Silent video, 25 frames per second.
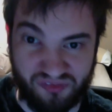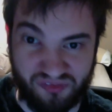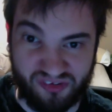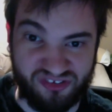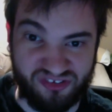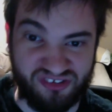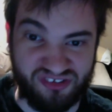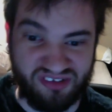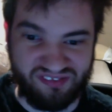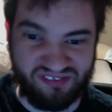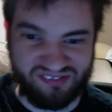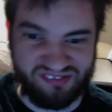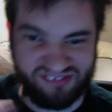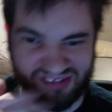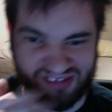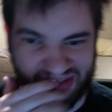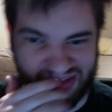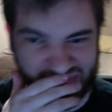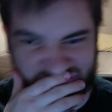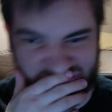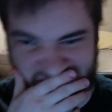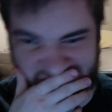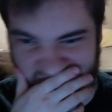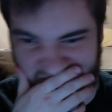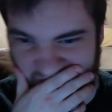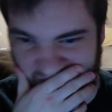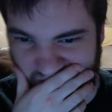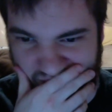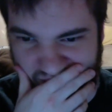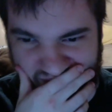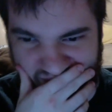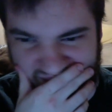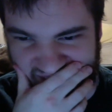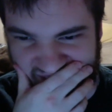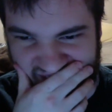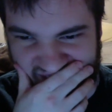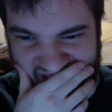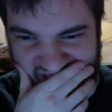17.
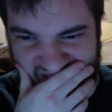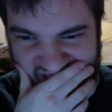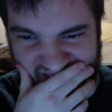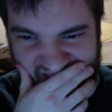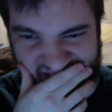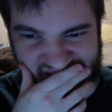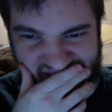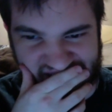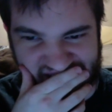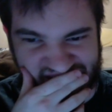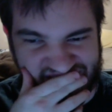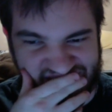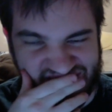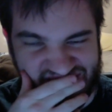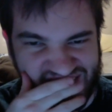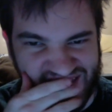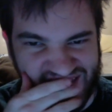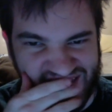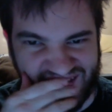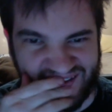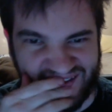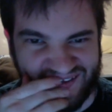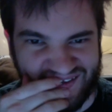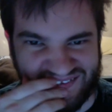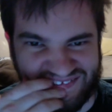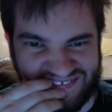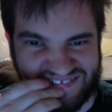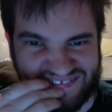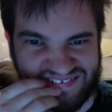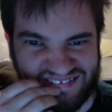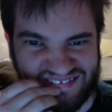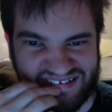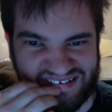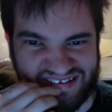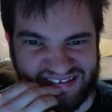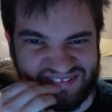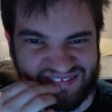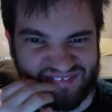So, yeah, it's
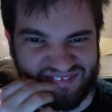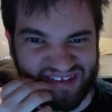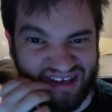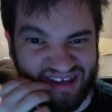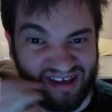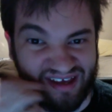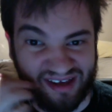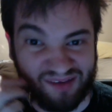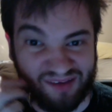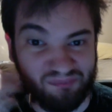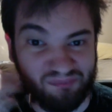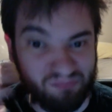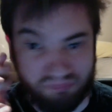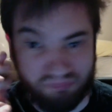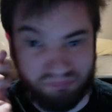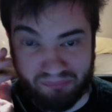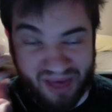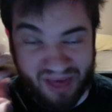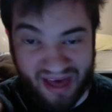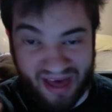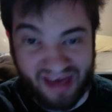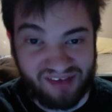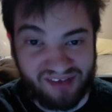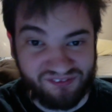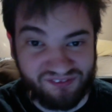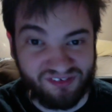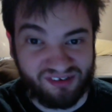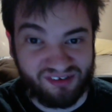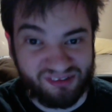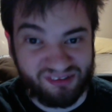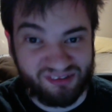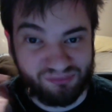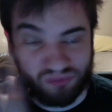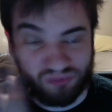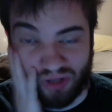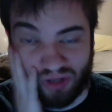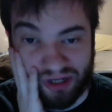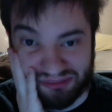like, yeah, mad fucking
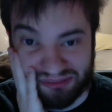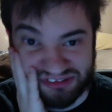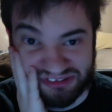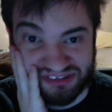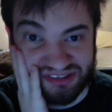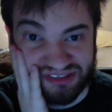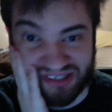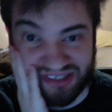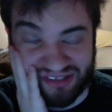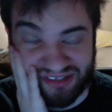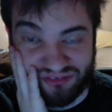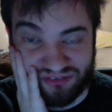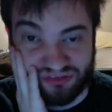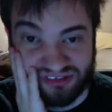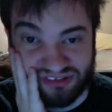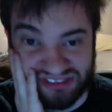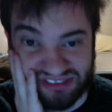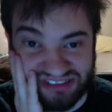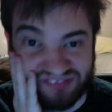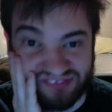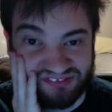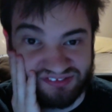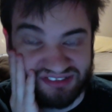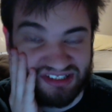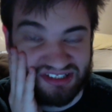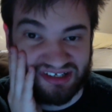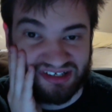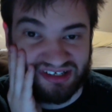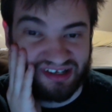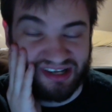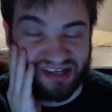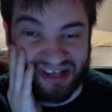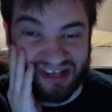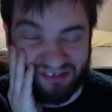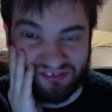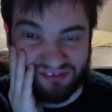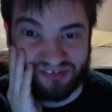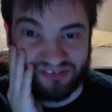props to Android 17. I
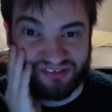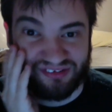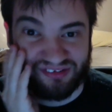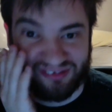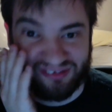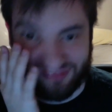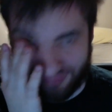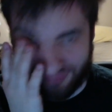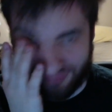never thought